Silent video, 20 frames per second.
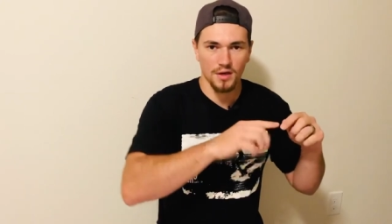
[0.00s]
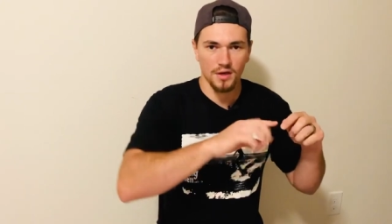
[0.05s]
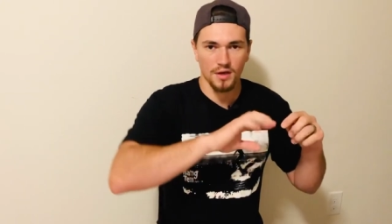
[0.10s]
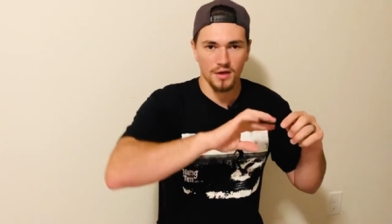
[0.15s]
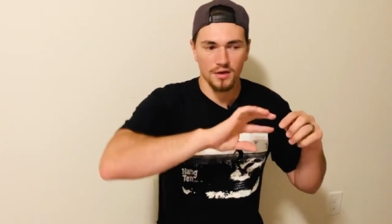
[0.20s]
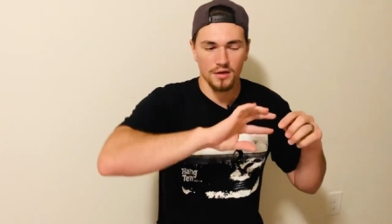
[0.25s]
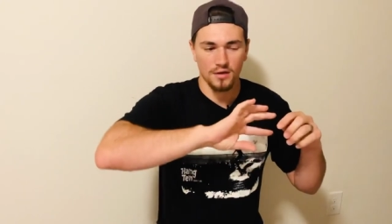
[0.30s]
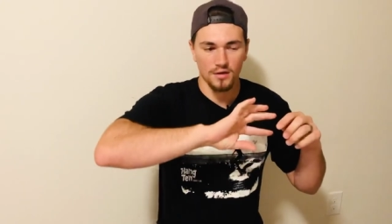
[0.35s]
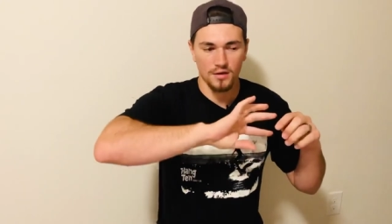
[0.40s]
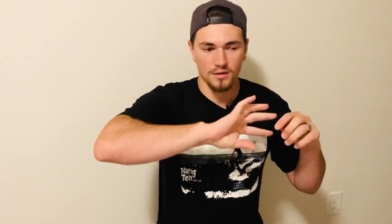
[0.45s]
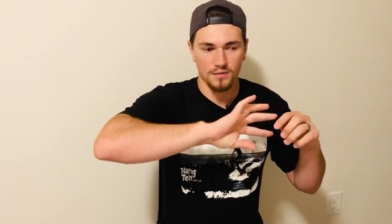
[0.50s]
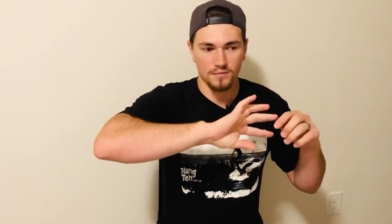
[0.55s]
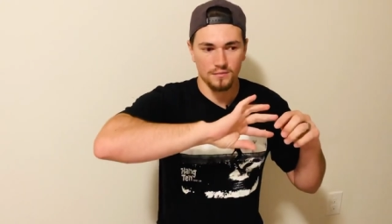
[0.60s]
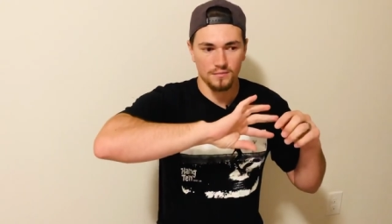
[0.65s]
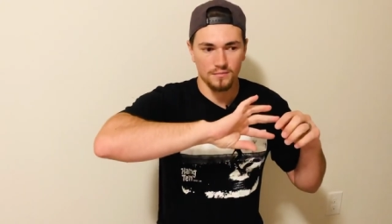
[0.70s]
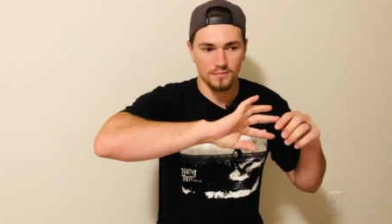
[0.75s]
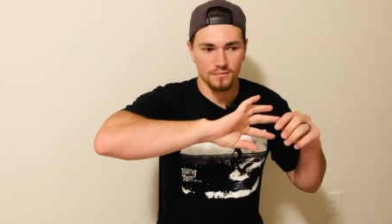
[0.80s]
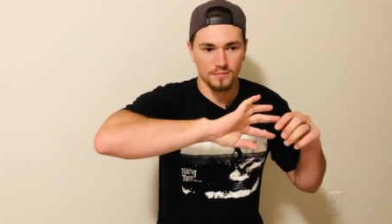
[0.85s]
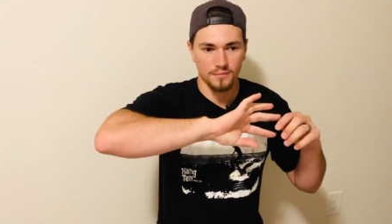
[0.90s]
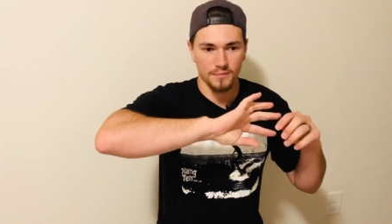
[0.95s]

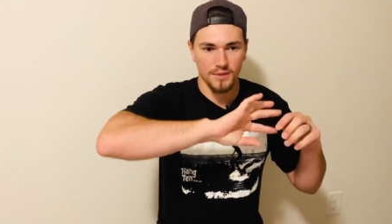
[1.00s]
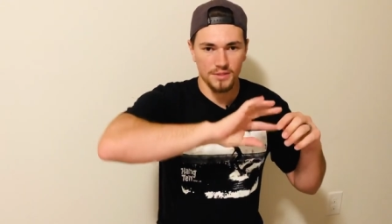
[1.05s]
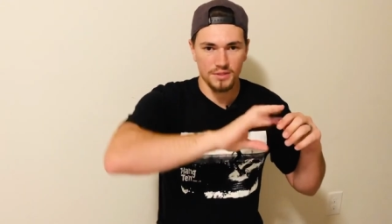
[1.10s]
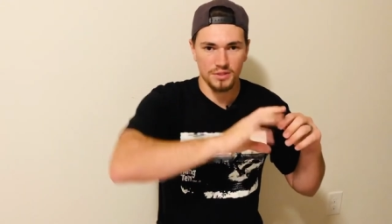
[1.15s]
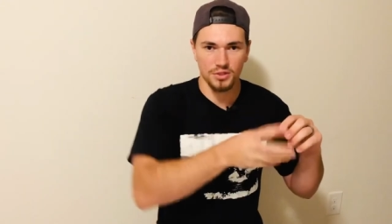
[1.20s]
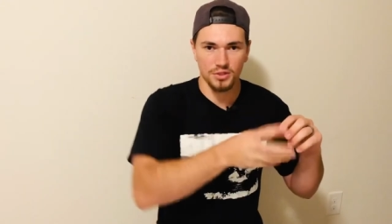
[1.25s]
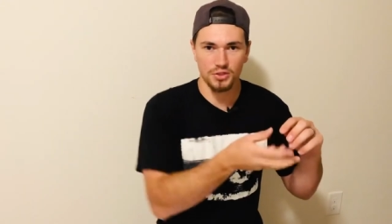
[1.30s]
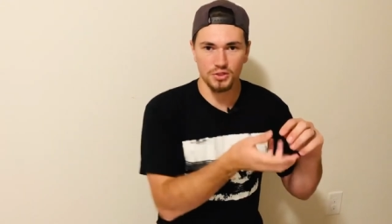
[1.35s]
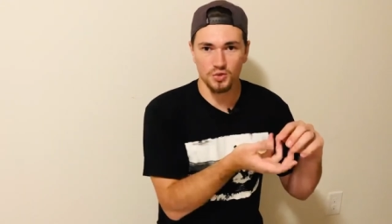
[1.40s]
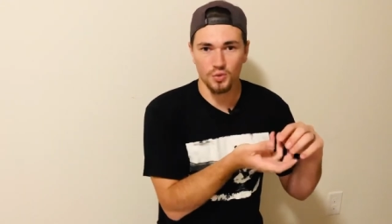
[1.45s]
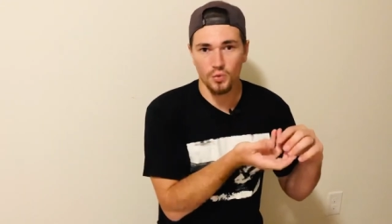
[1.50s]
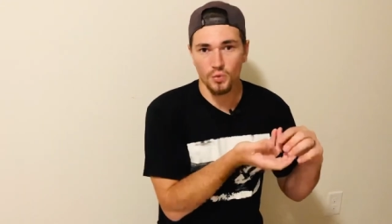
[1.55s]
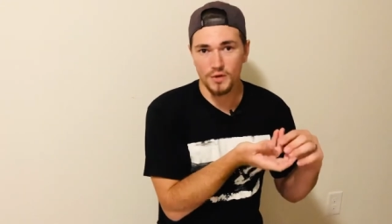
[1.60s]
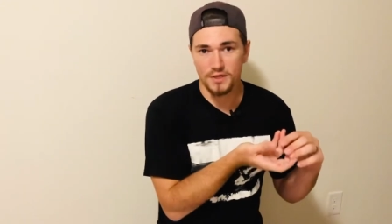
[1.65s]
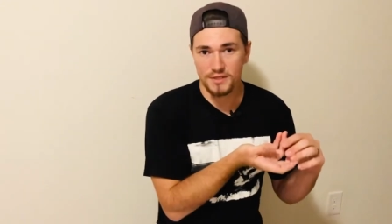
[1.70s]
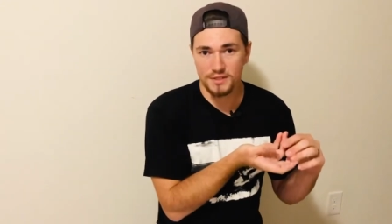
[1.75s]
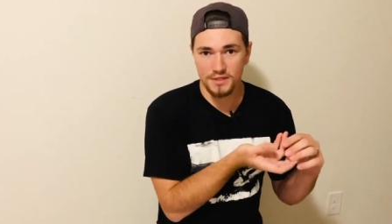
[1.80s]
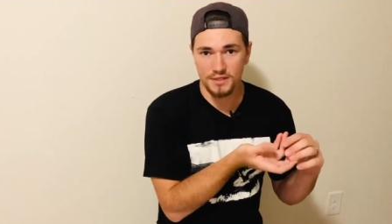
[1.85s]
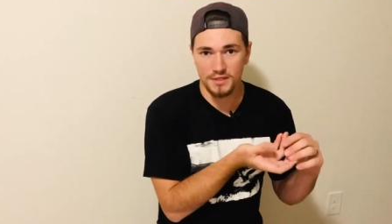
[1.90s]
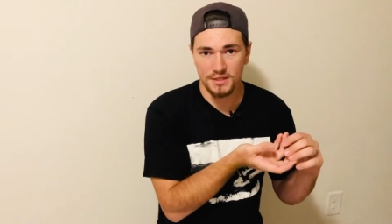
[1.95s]
um, basically
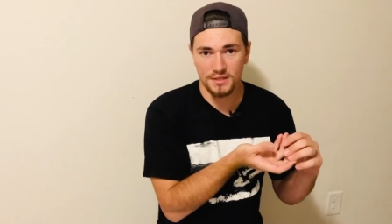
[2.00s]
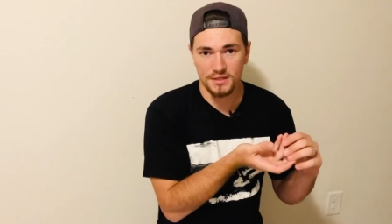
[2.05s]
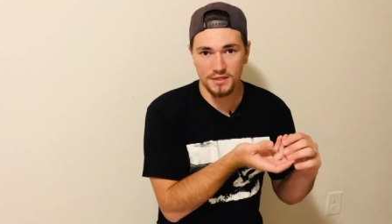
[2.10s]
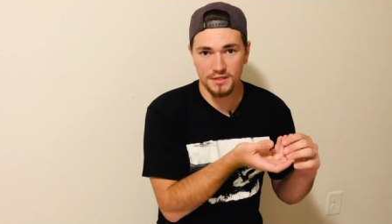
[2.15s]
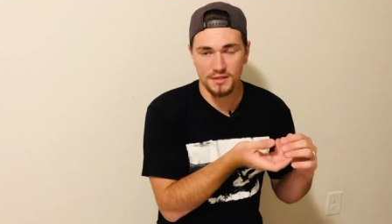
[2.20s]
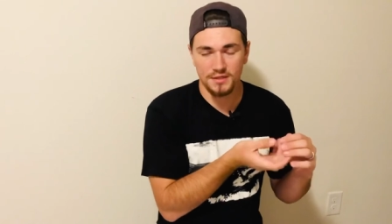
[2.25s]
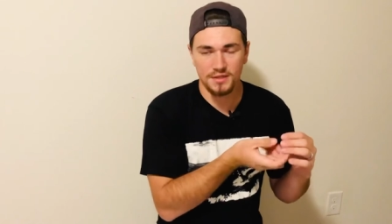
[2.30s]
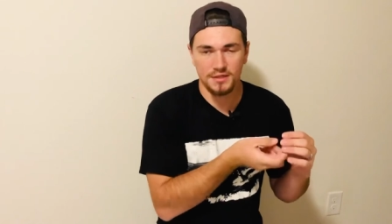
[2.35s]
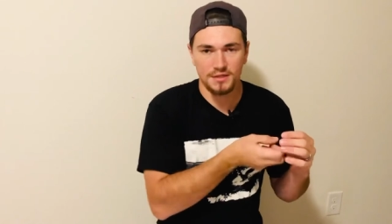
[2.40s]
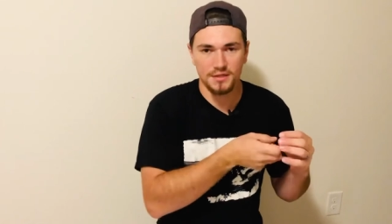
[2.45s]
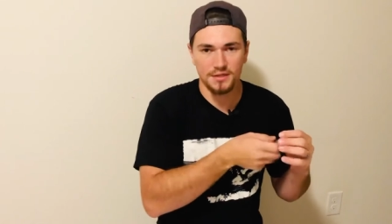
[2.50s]
twisted